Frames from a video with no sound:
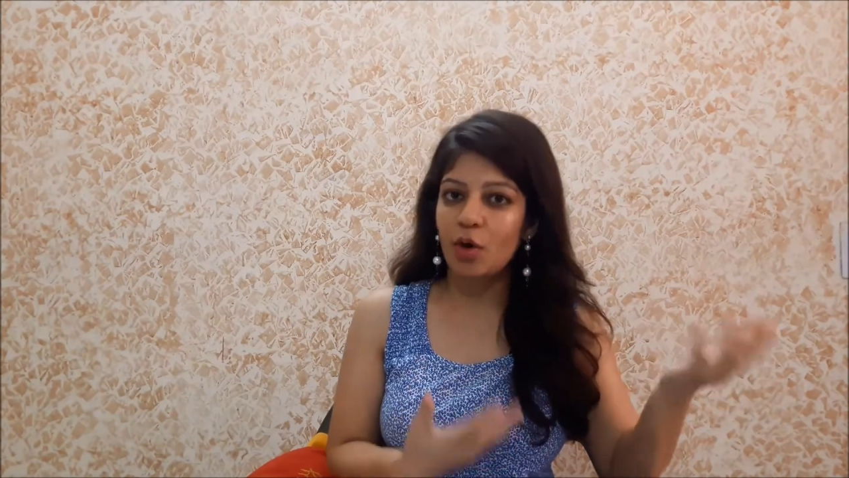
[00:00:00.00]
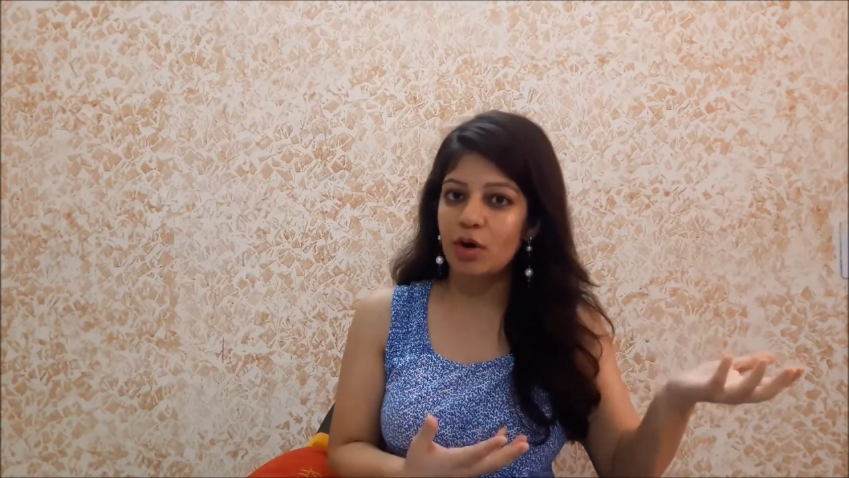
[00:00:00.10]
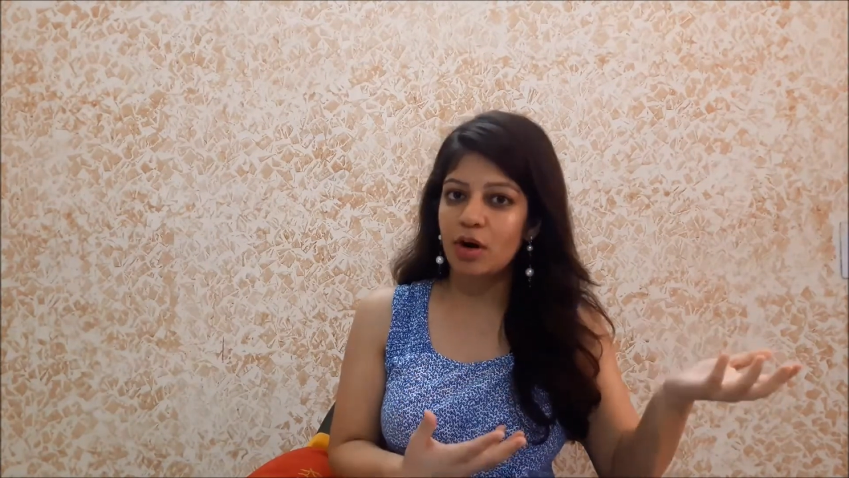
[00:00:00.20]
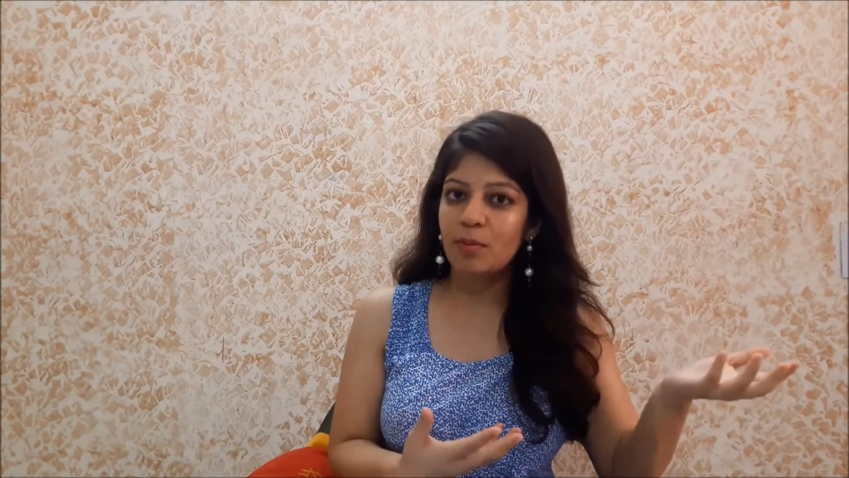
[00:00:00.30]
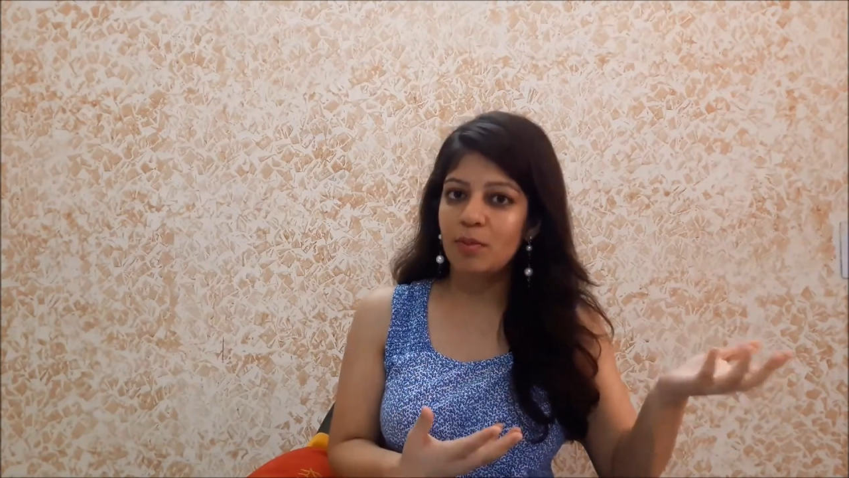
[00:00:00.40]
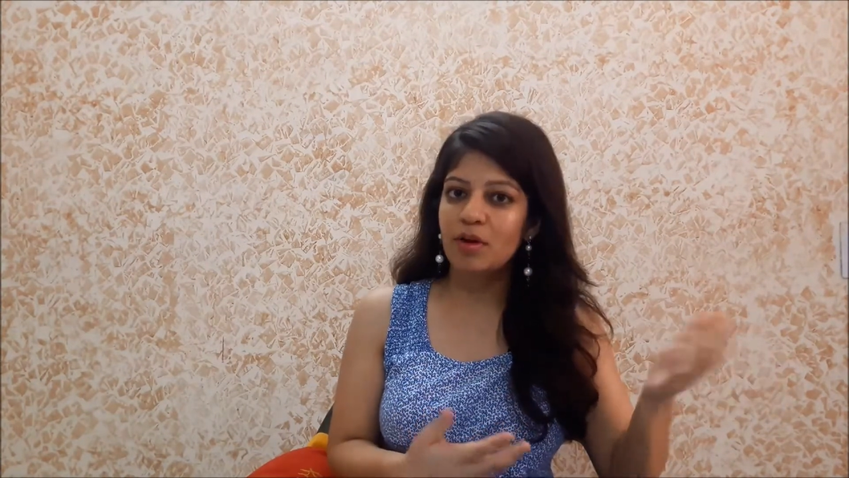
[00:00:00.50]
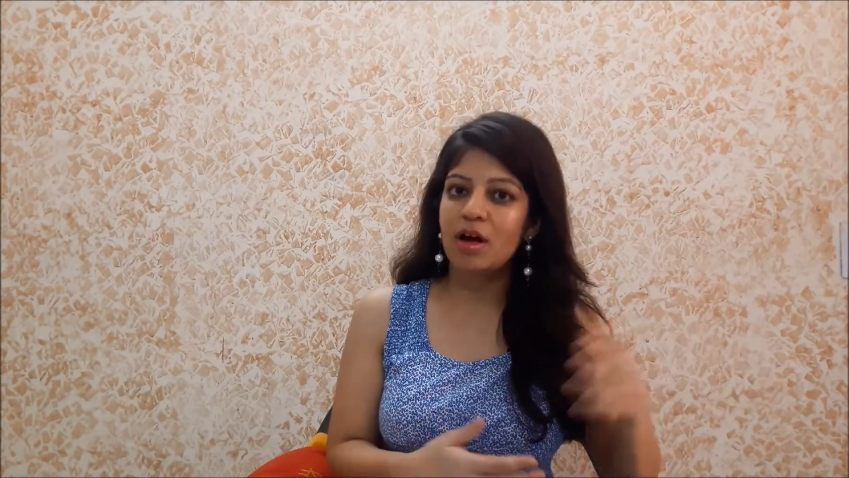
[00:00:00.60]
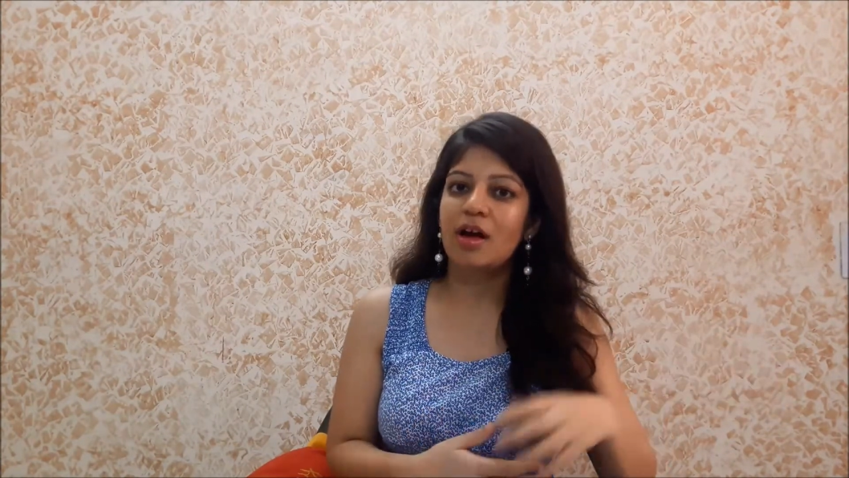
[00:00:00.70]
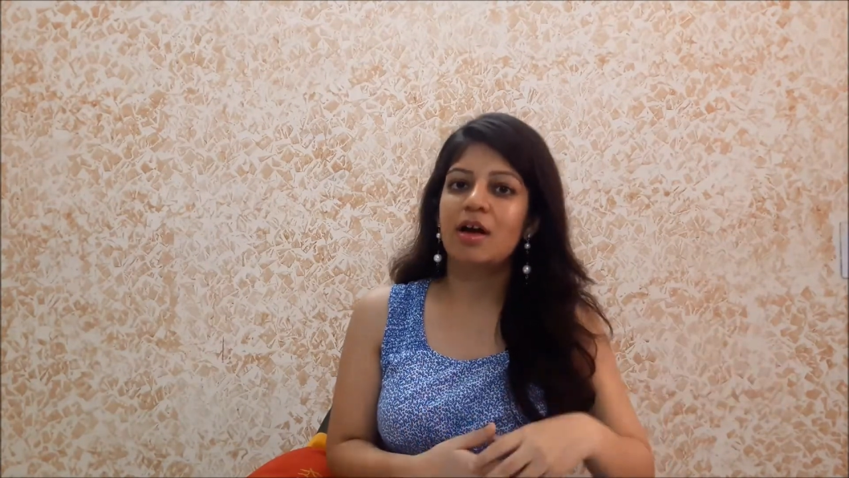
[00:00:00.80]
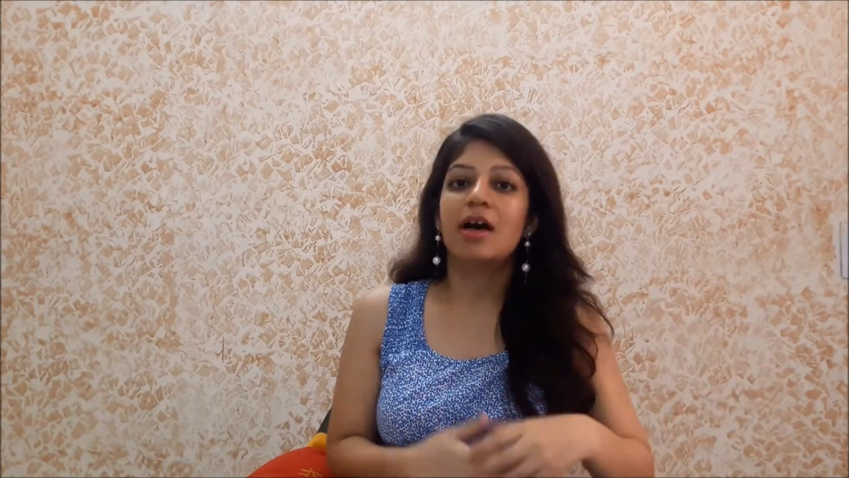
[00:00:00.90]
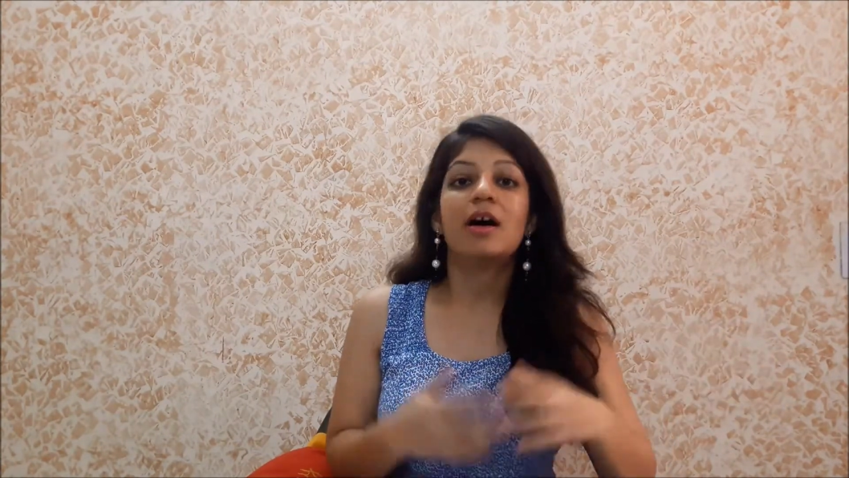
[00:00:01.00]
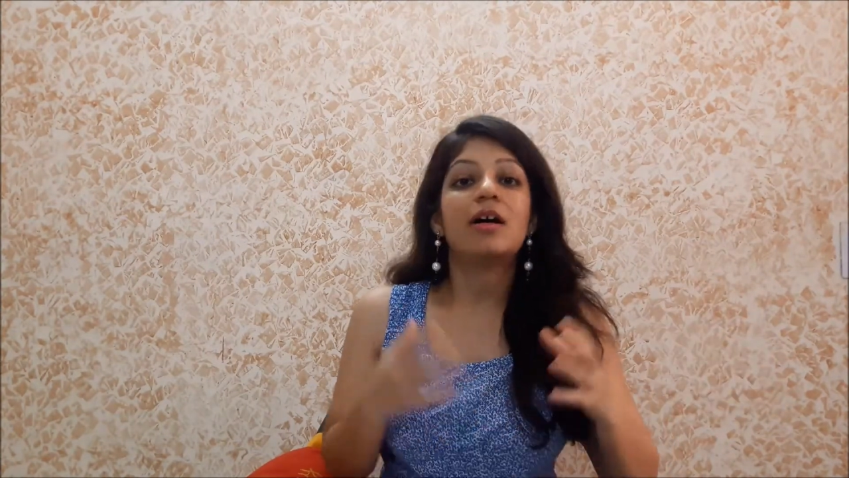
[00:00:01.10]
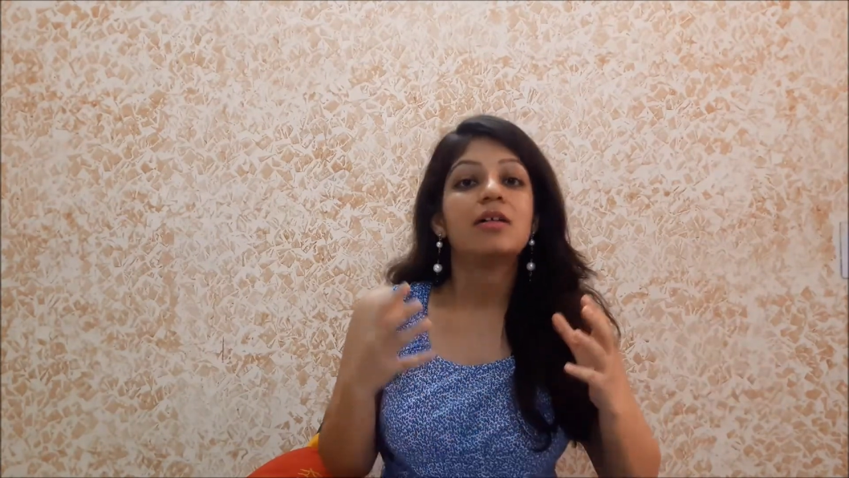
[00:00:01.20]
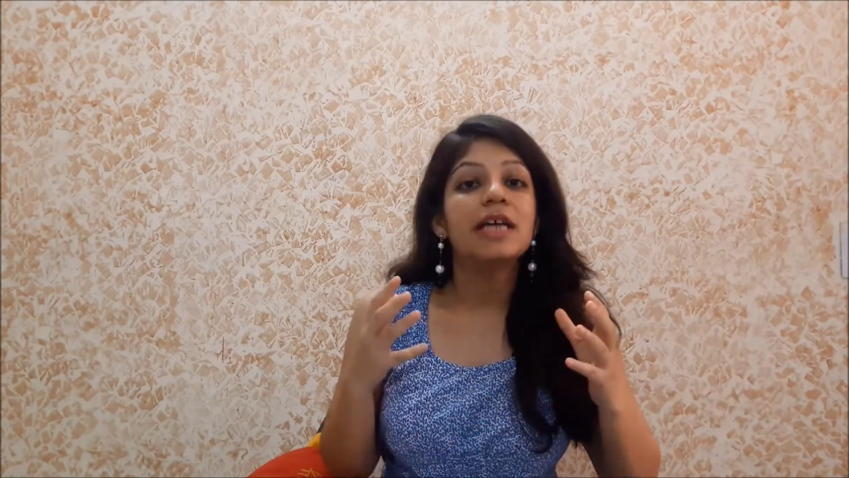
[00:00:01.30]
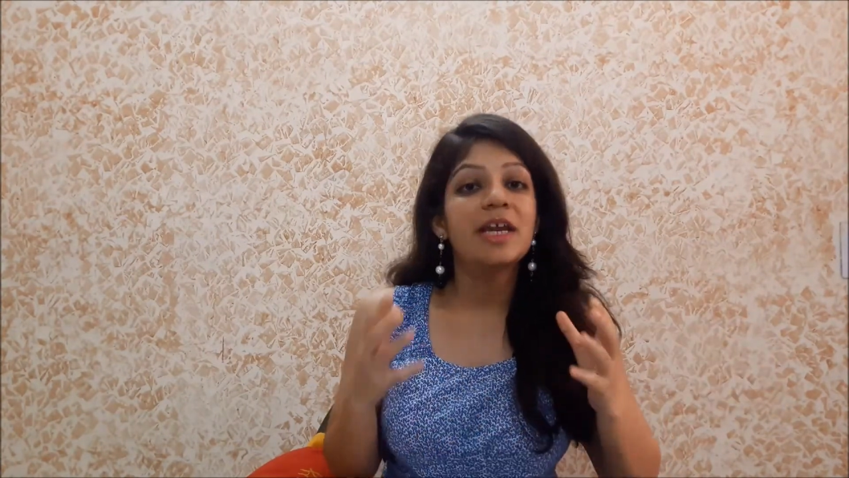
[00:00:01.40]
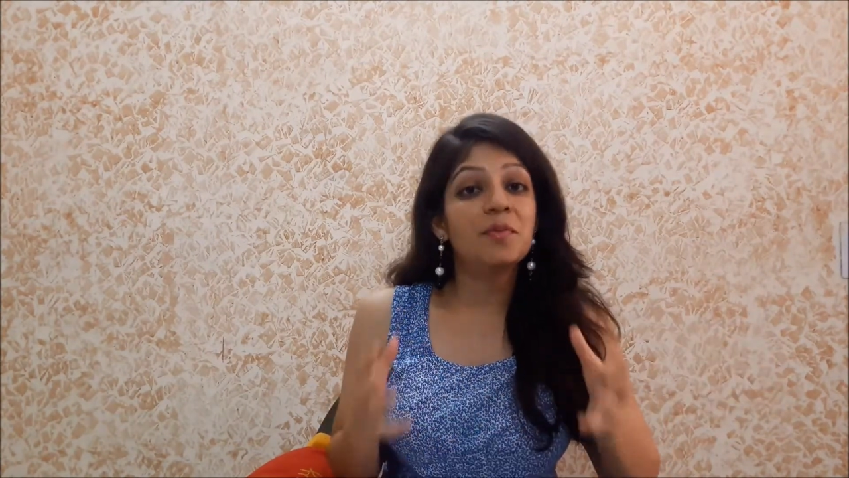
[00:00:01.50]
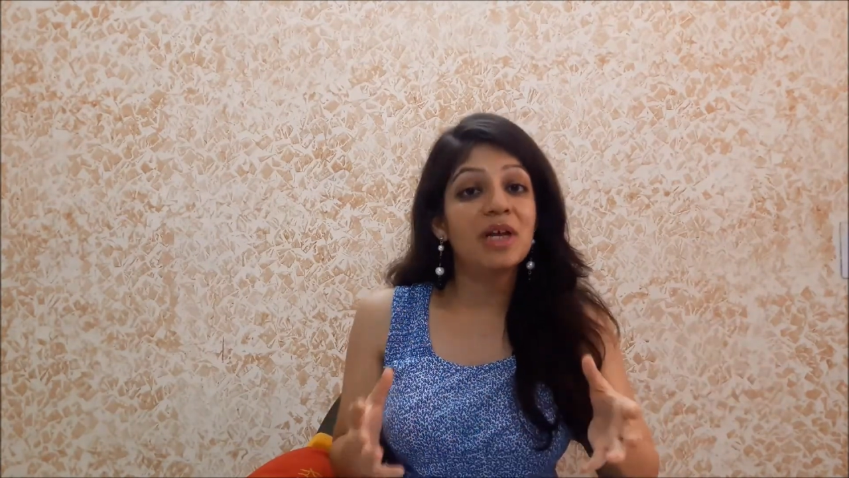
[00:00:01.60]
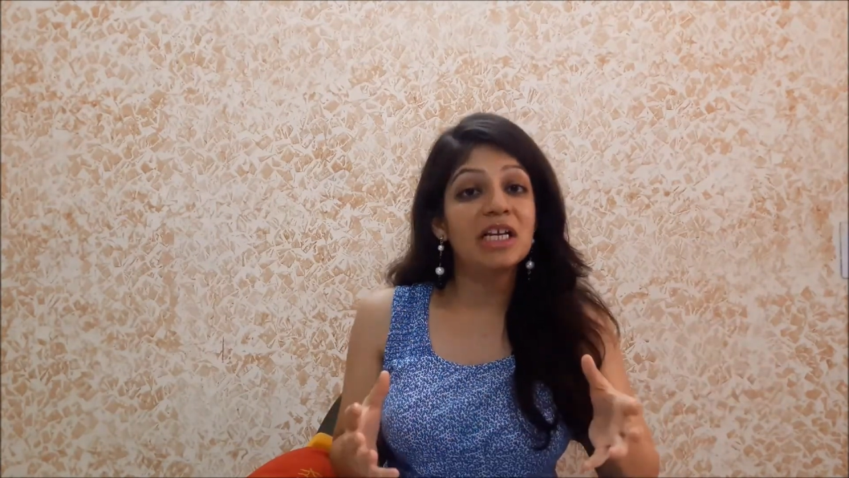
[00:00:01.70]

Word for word: Europe in